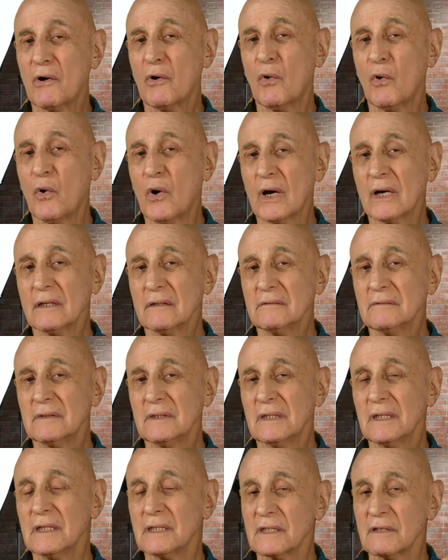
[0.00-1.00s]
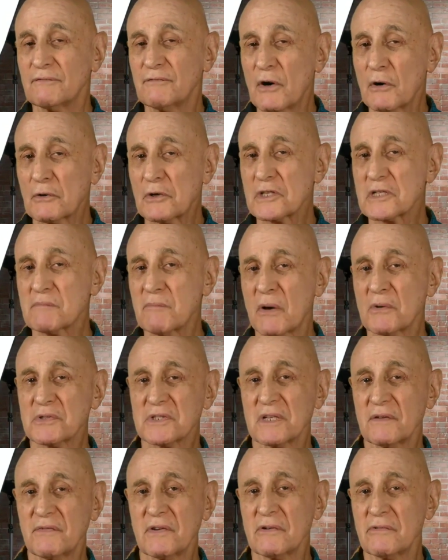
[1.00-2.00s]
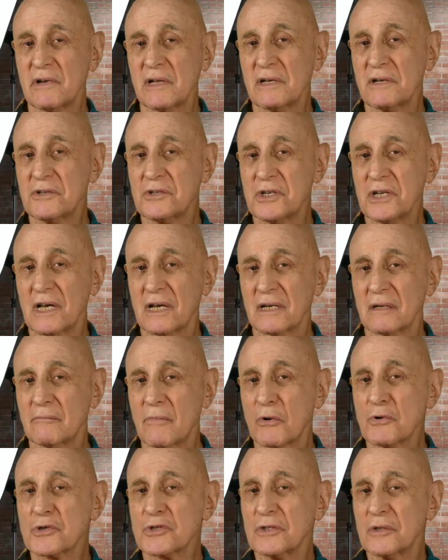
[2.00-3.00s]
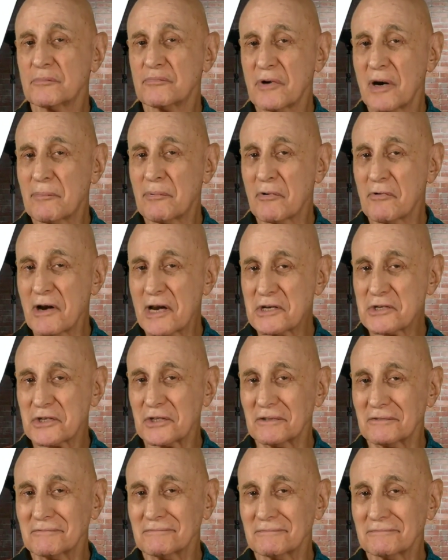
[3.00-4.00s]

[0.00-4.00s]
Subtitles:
or to focus most of your energy on emotional preparation?